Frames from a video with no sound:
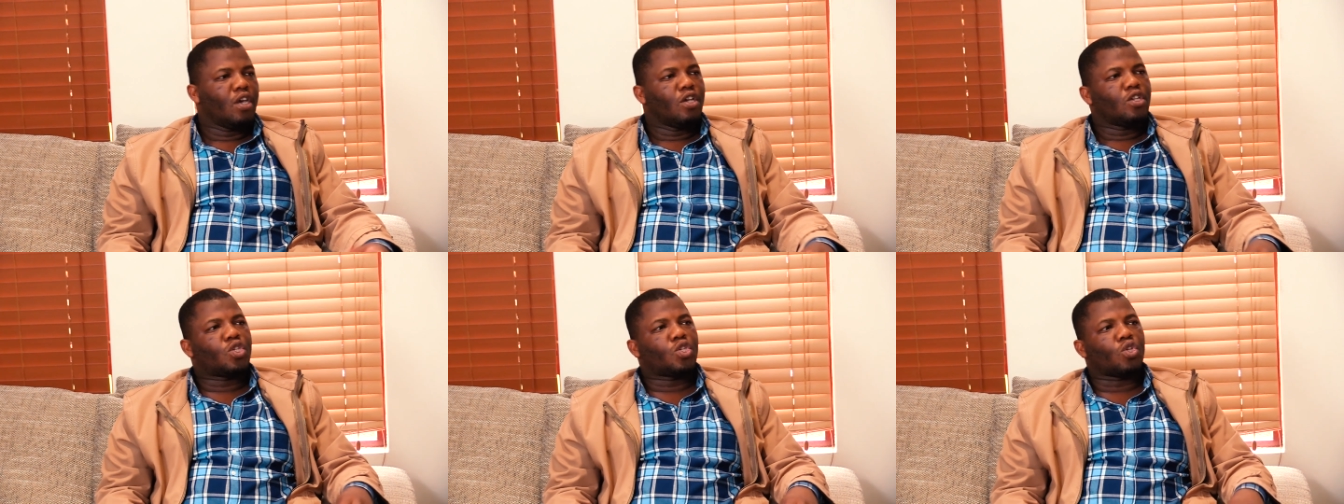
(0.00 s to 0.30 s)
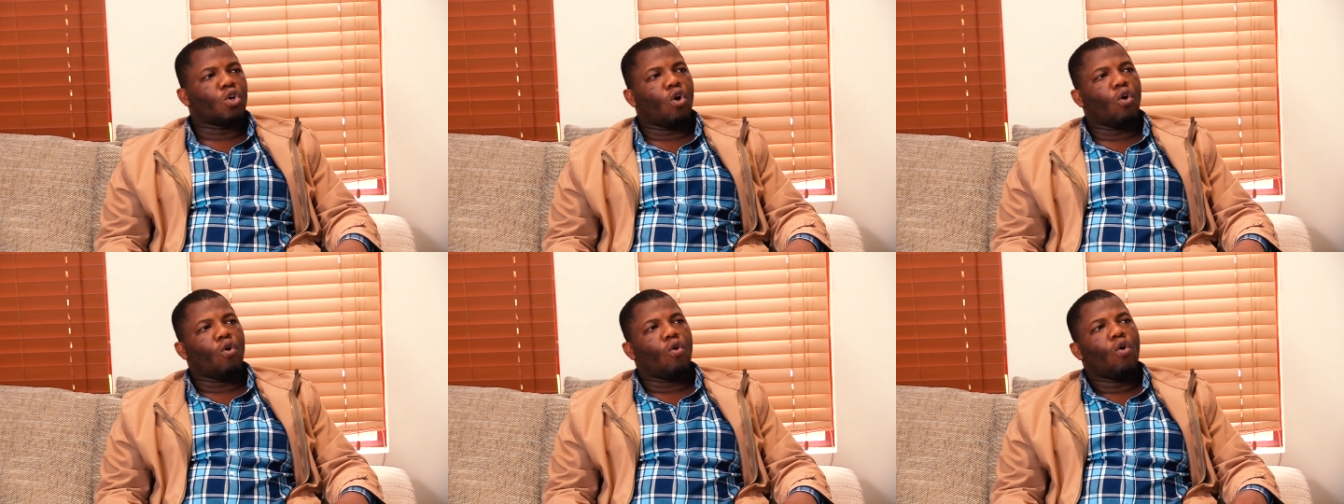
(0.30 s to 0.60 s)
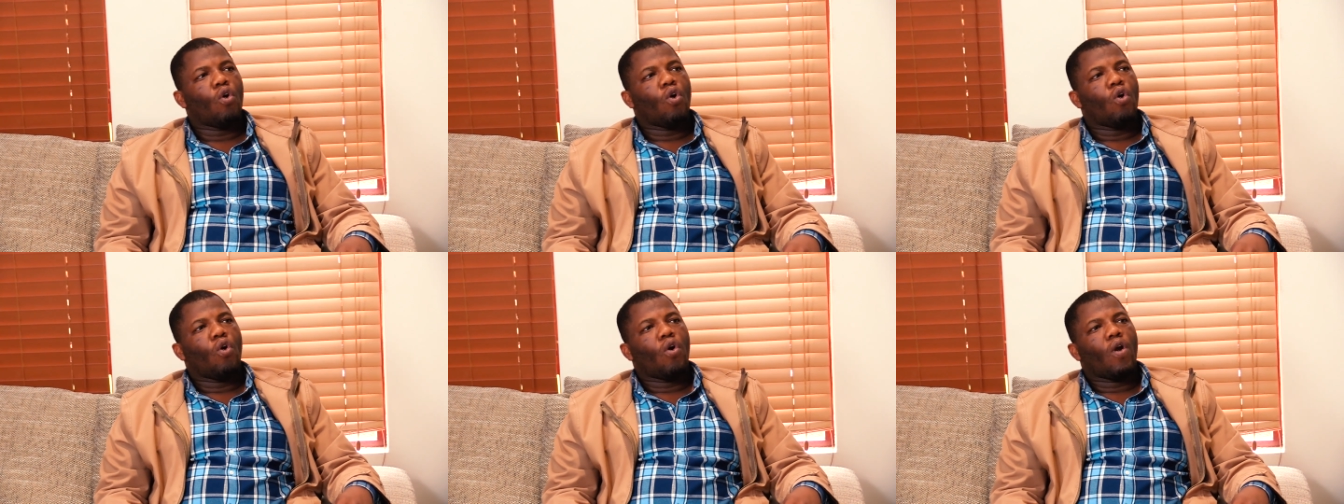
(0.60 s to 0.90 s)

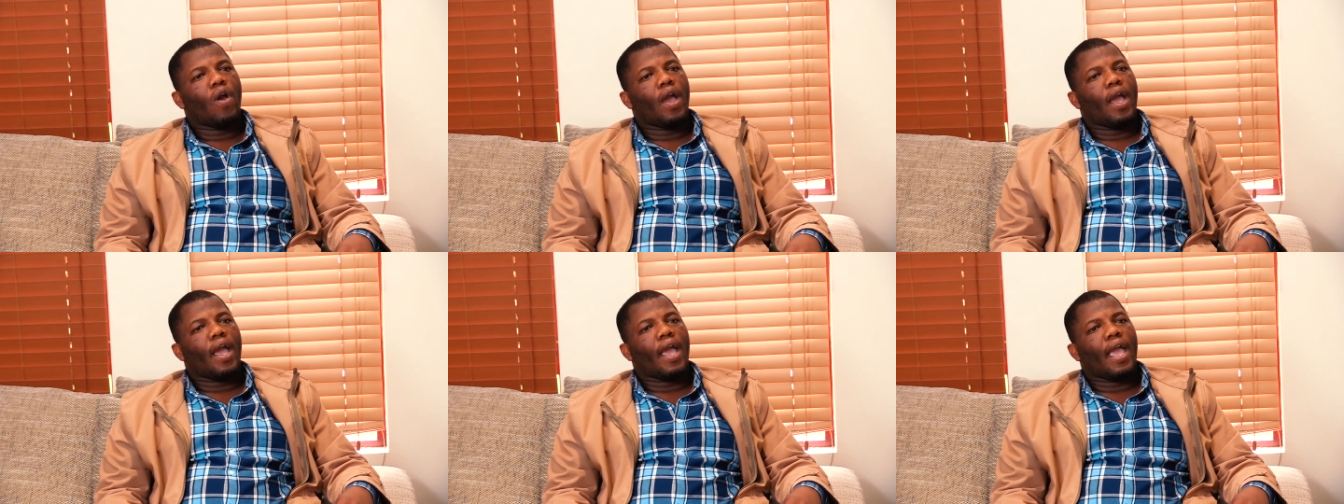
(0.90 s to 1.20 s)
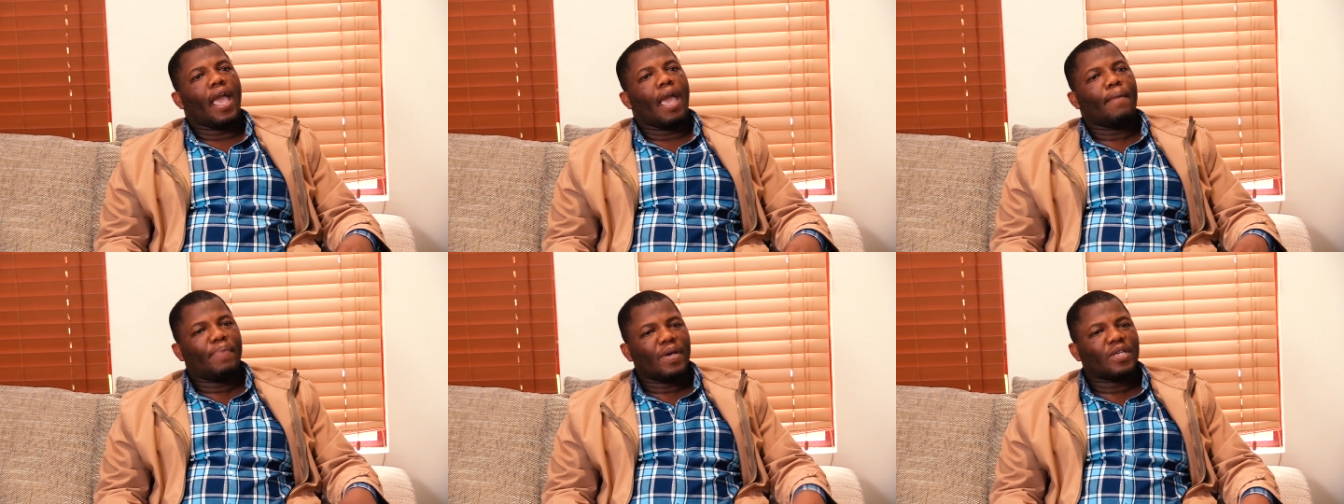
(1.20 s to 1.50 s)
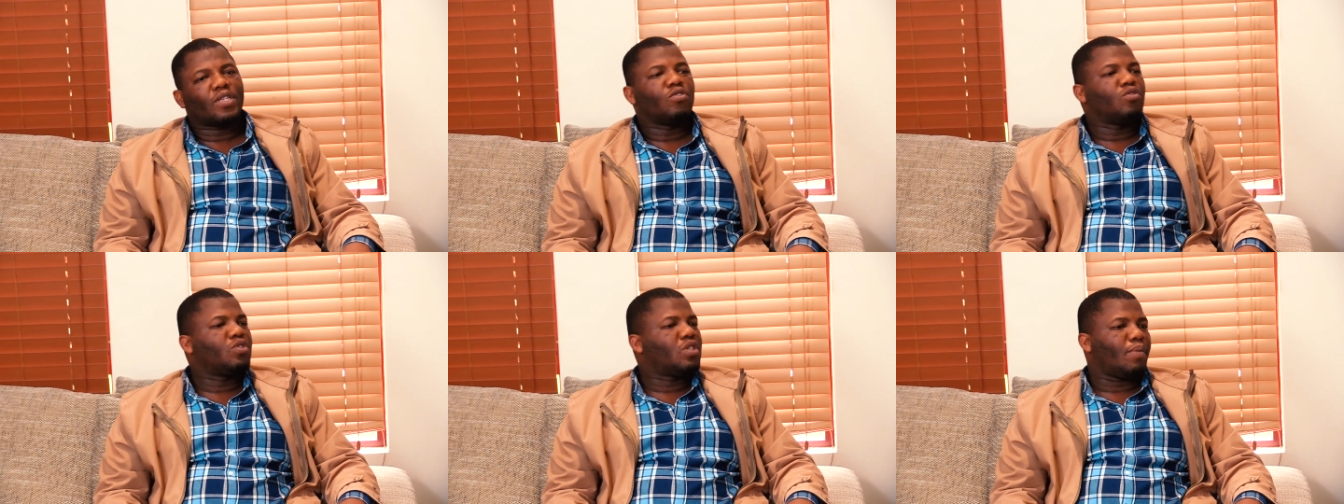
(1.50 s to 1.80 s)
So, a
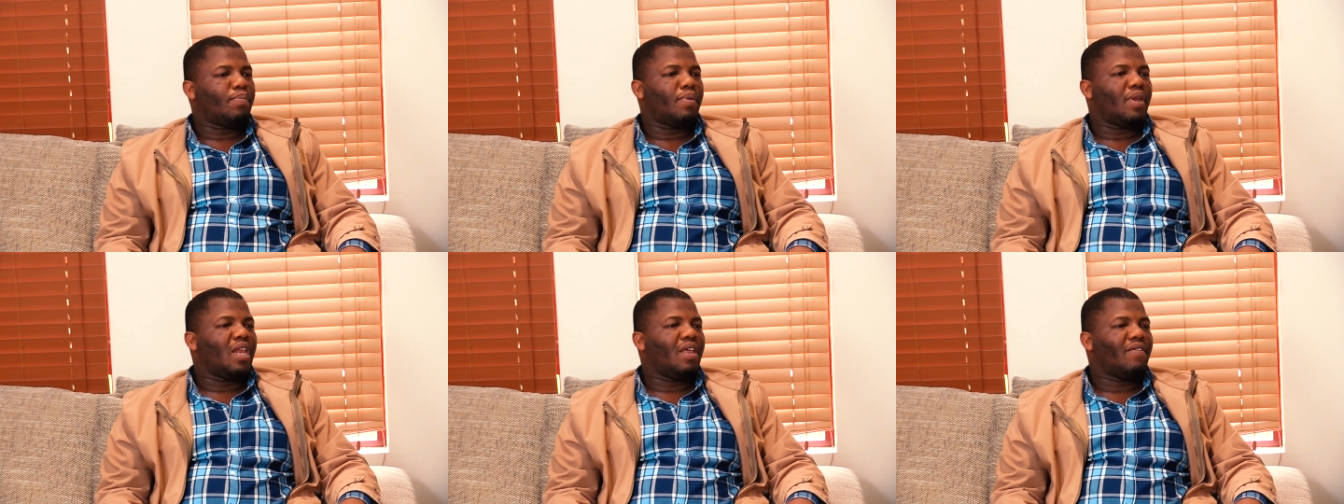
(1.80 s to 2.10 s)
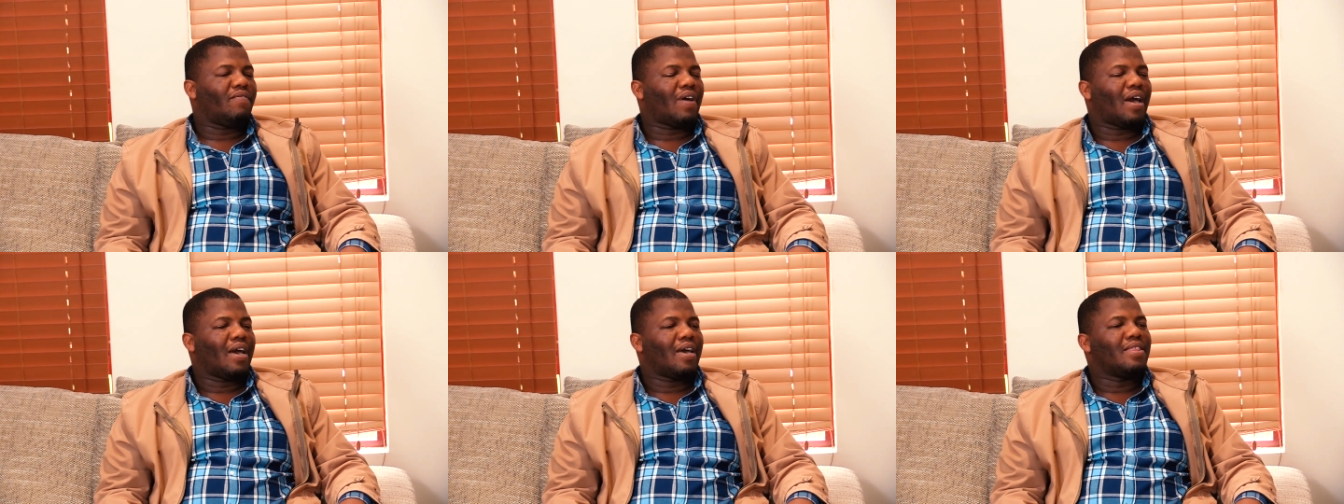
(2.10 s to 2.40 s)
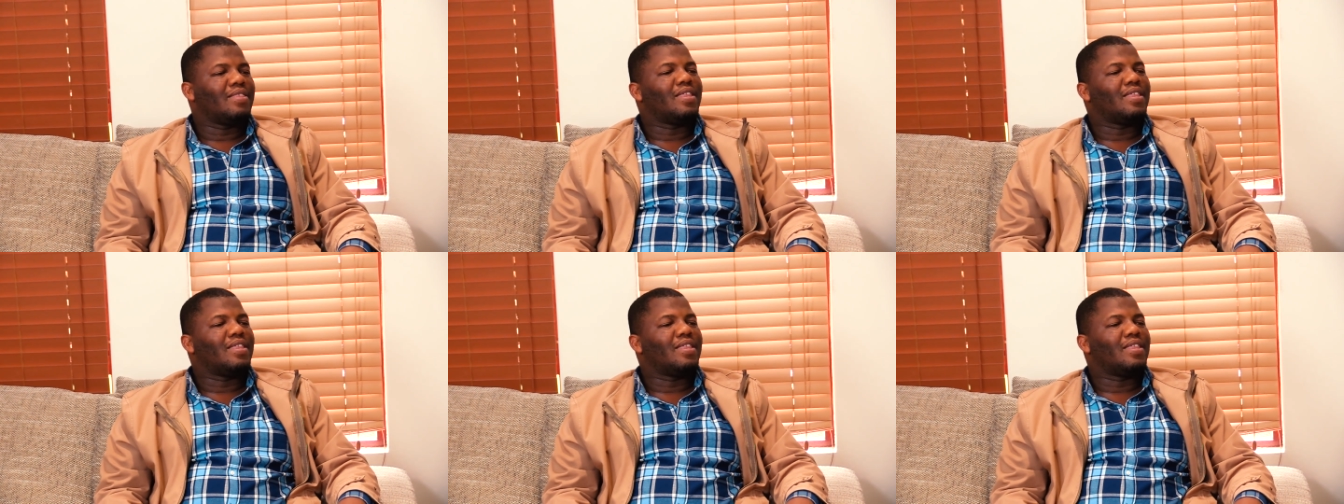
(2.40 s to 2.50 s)
person who's a believer,